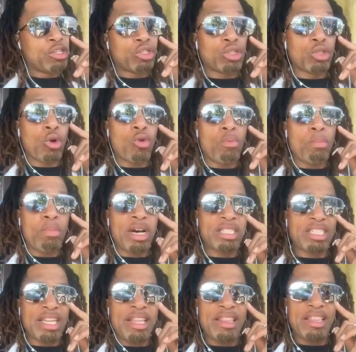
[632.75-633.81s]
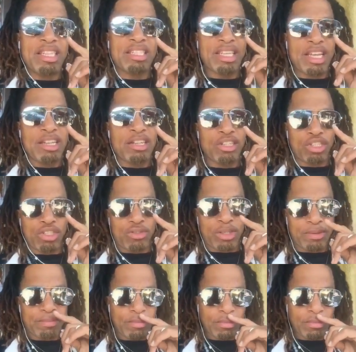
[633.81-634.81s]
so much in this industry